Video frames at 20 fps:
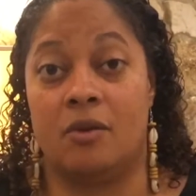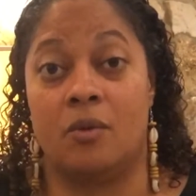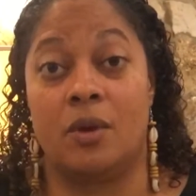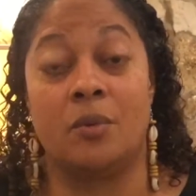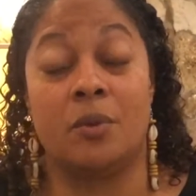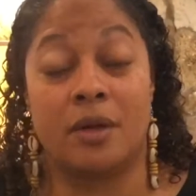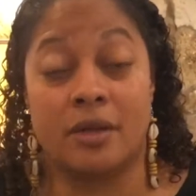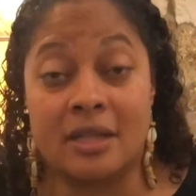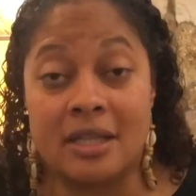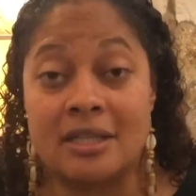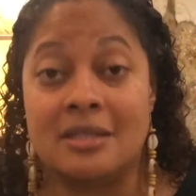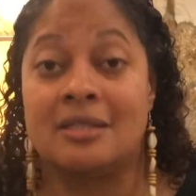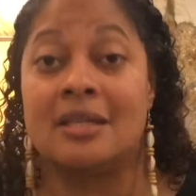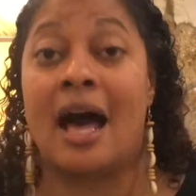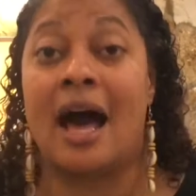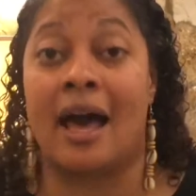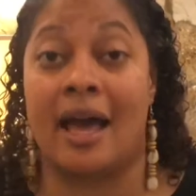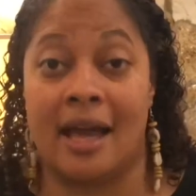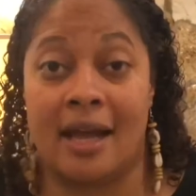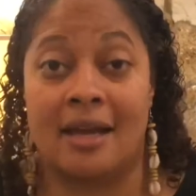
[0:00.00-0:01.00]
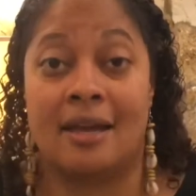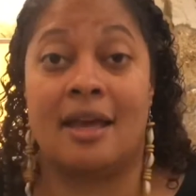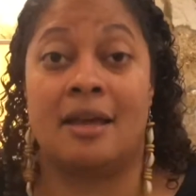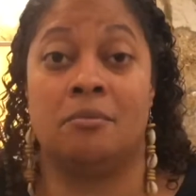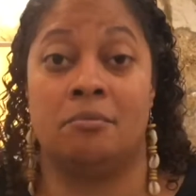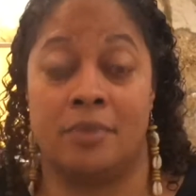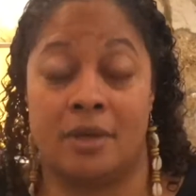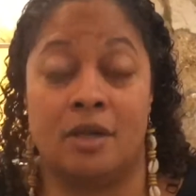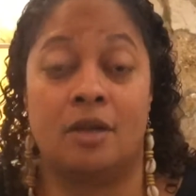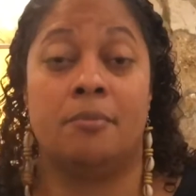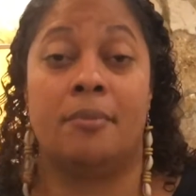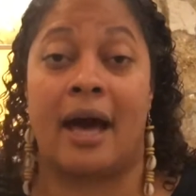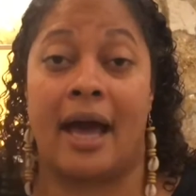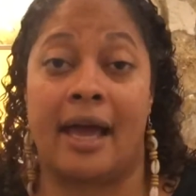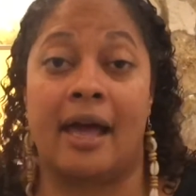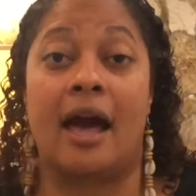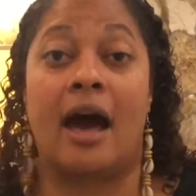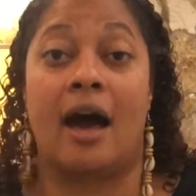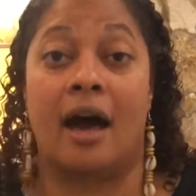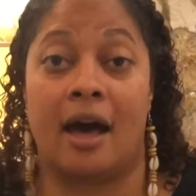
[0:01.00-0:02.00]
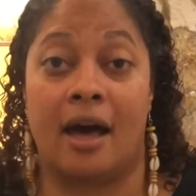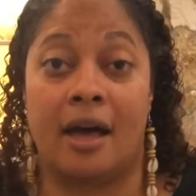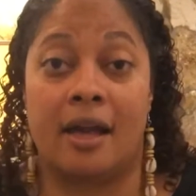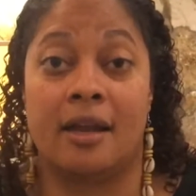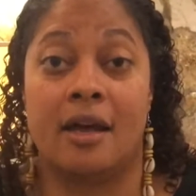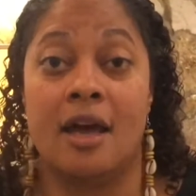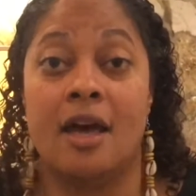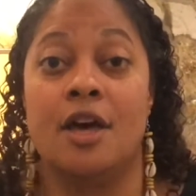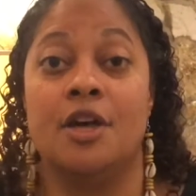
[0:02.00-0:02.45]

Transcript: we were designed and built by God